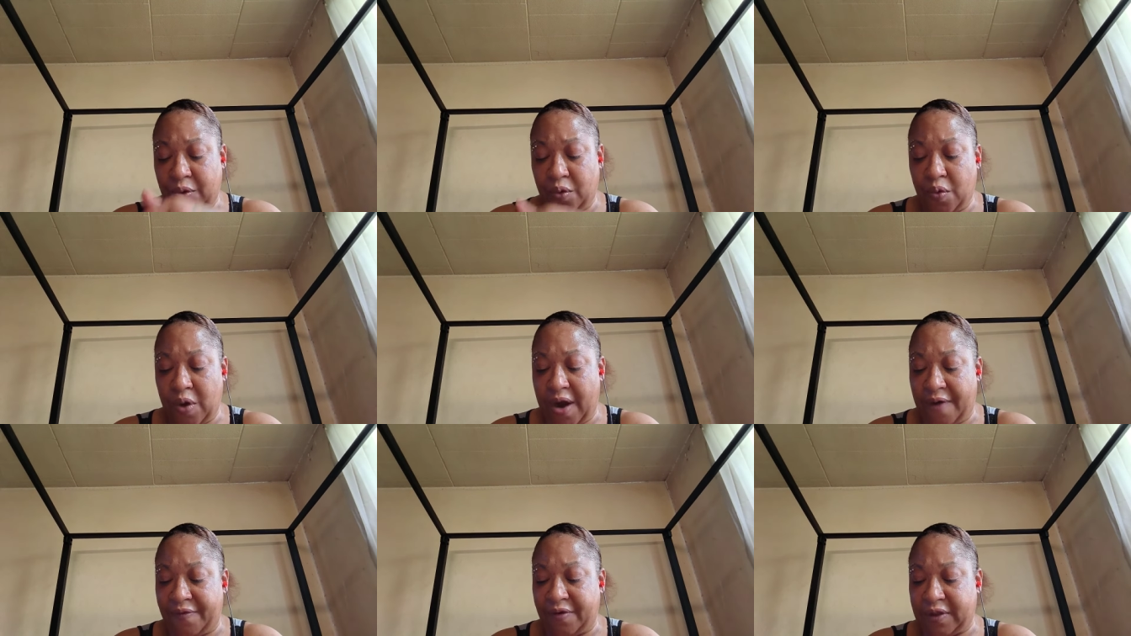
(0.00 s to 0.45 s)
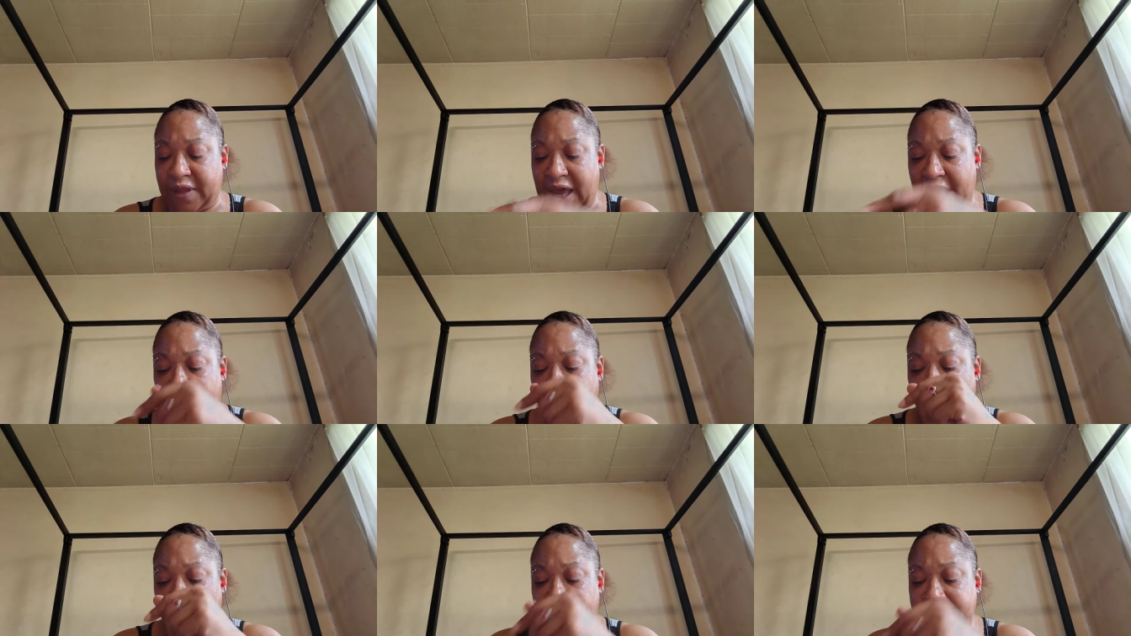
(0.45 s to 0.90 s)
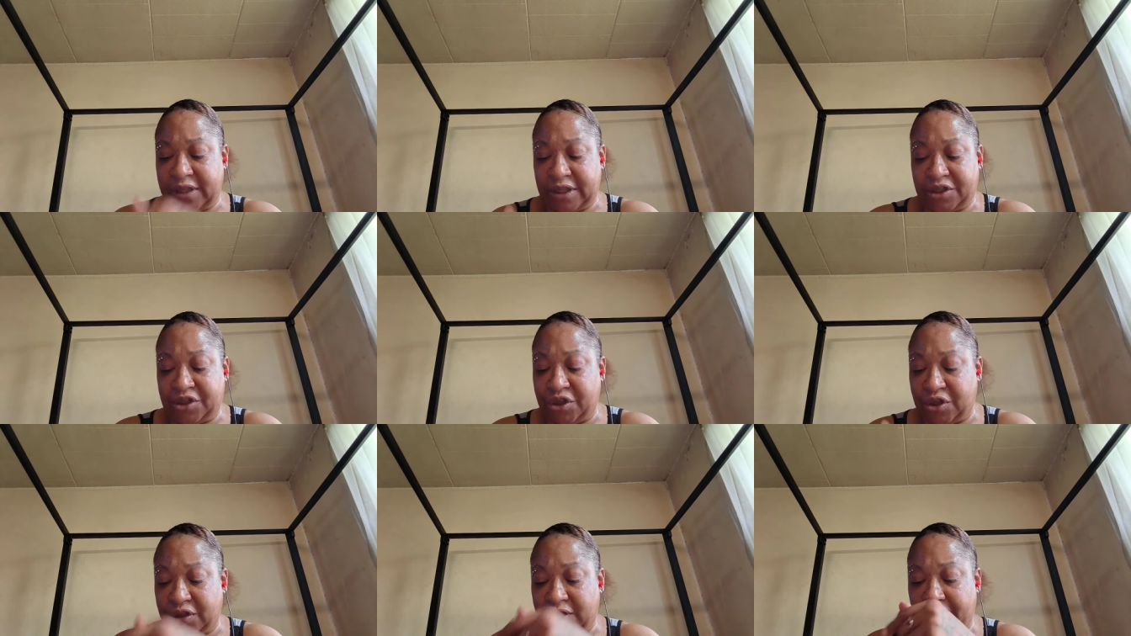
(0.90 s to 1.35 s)
whoever that was
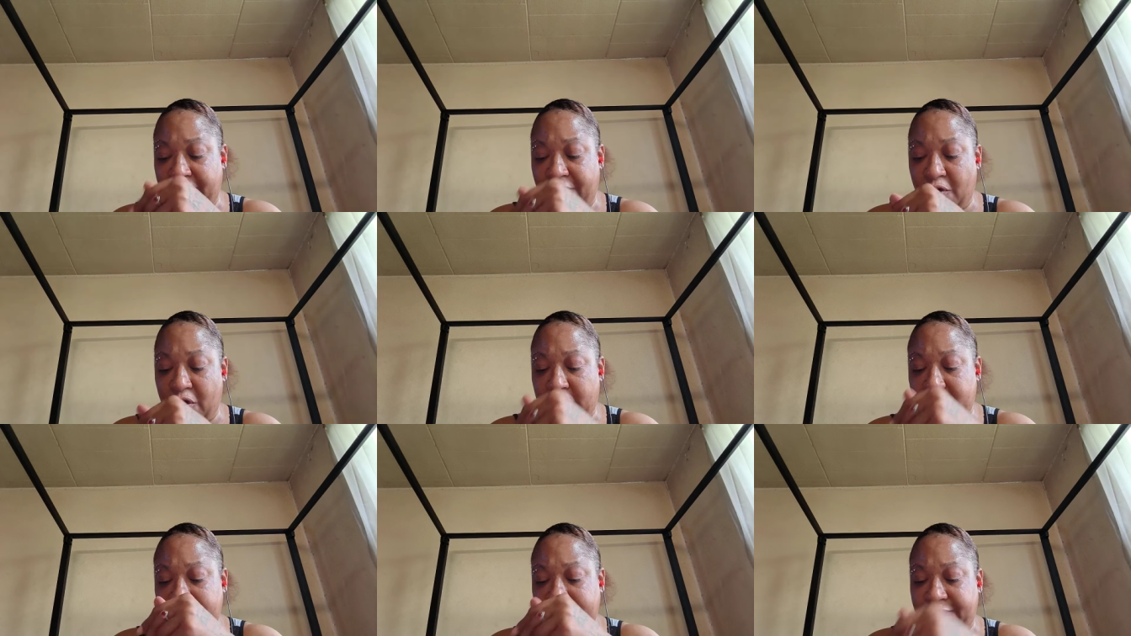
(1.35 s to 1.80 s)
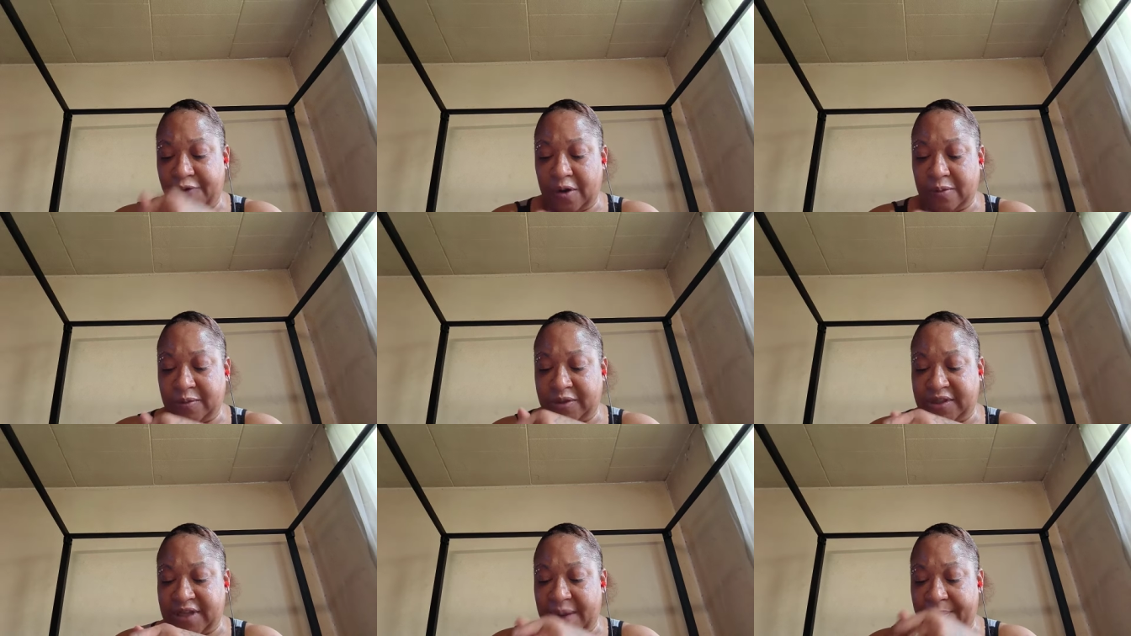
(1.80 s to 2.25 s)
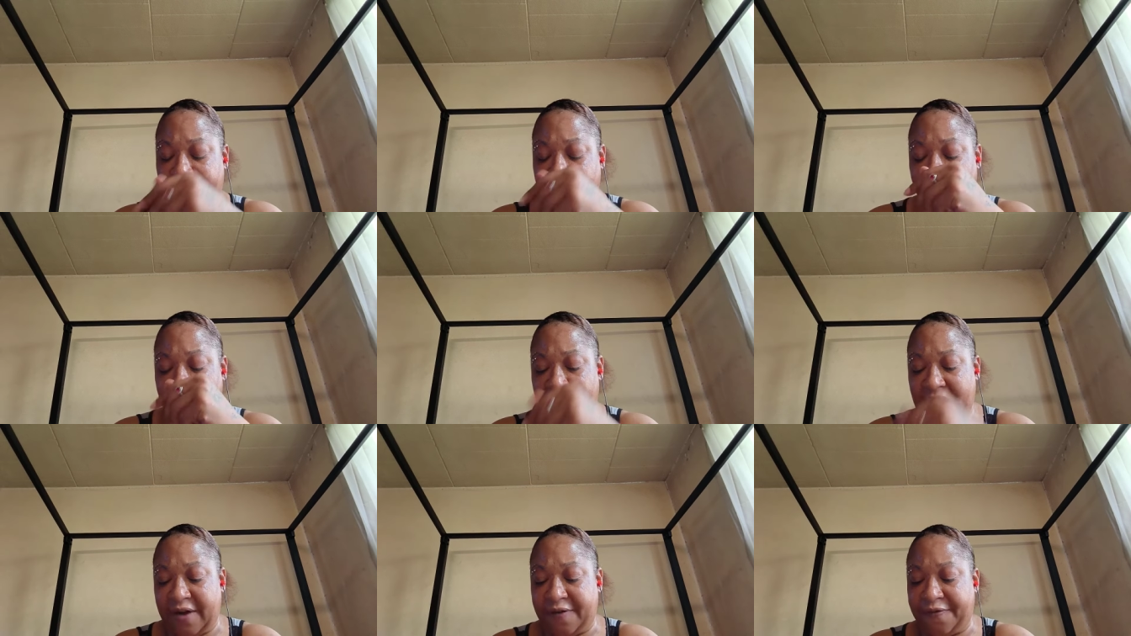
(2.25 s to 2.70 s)
that you're divorced from,
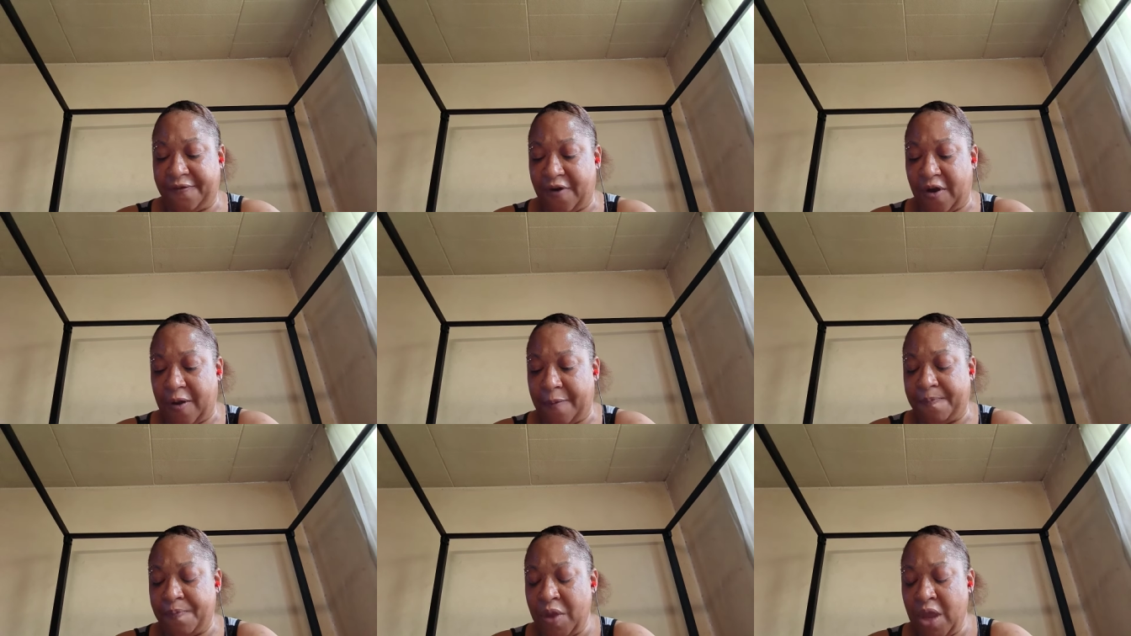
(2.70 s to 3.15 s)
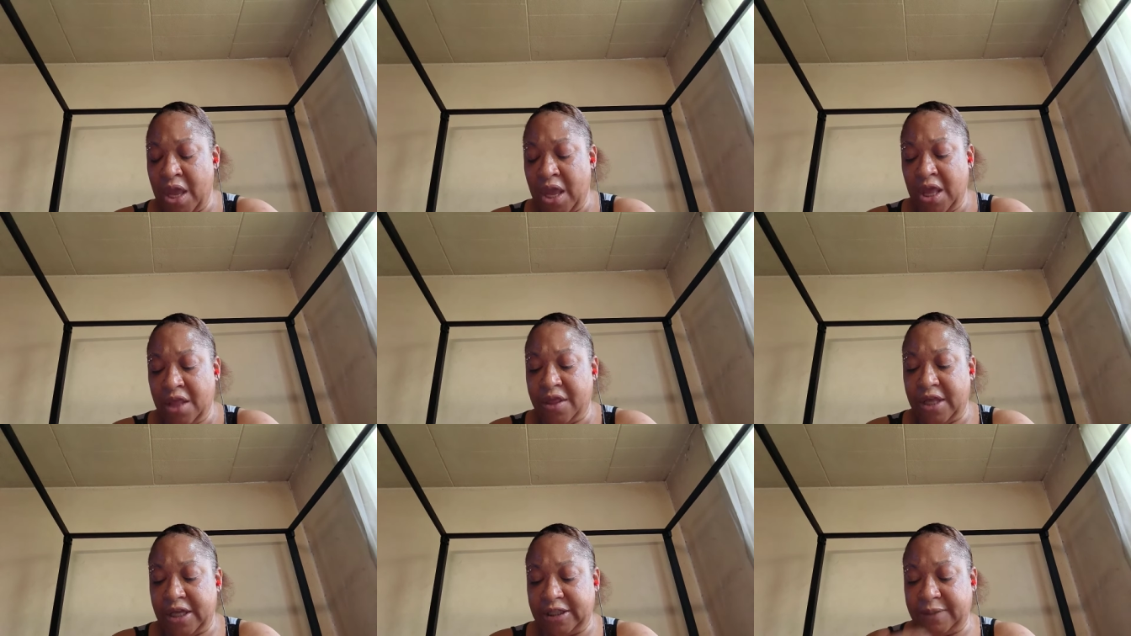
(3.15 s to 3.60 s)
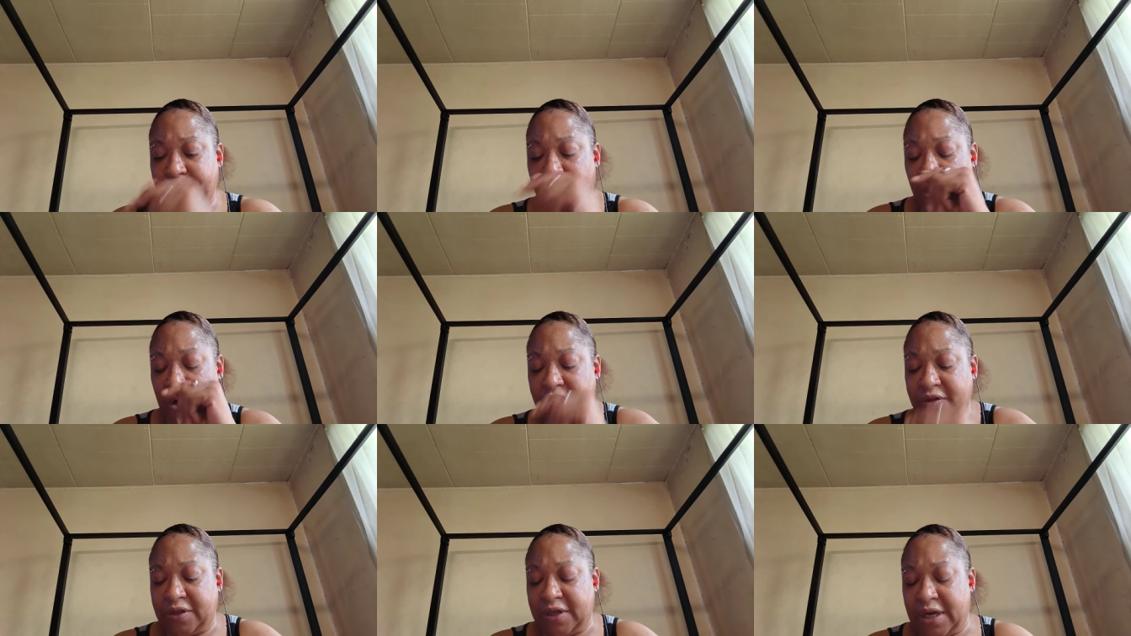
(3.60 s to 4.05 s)
separated from, this
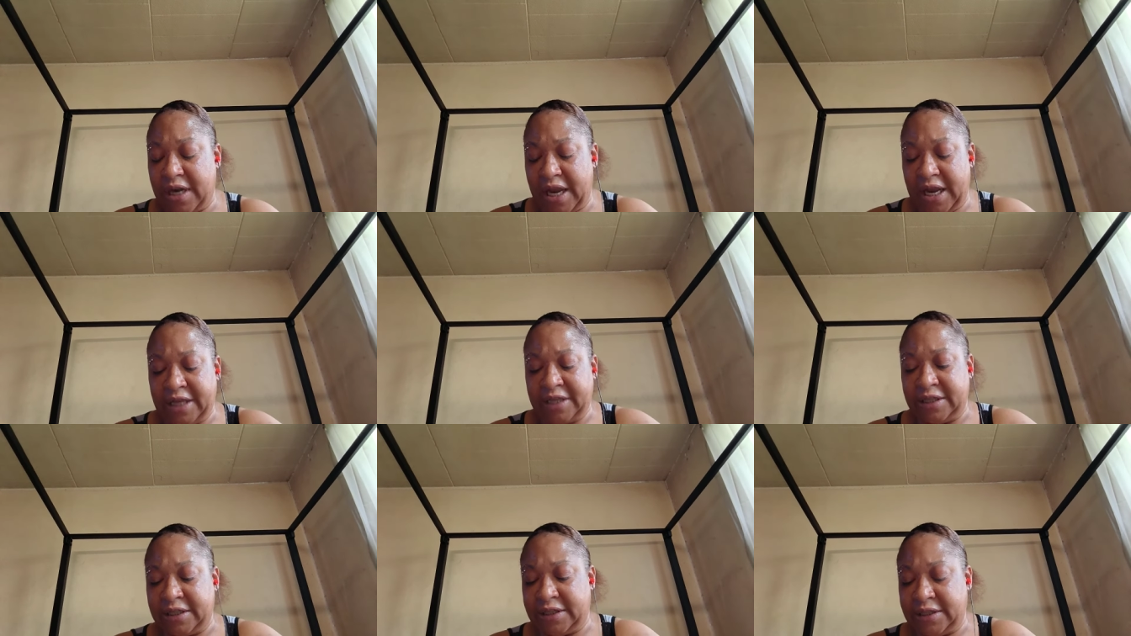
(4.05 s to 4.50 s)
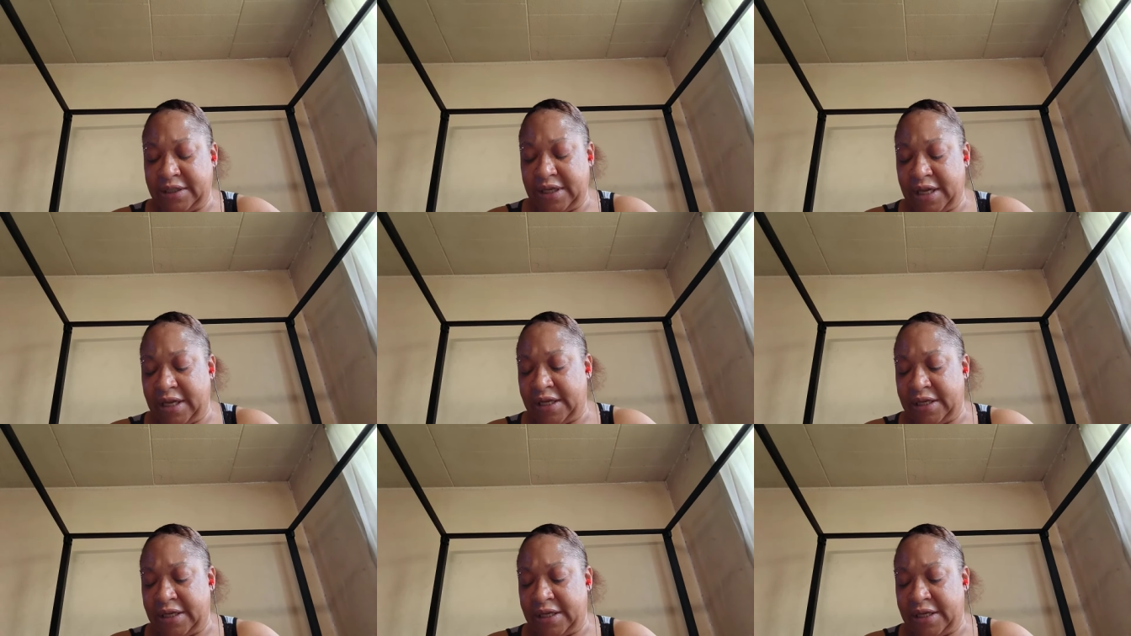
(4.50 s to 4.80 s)
person is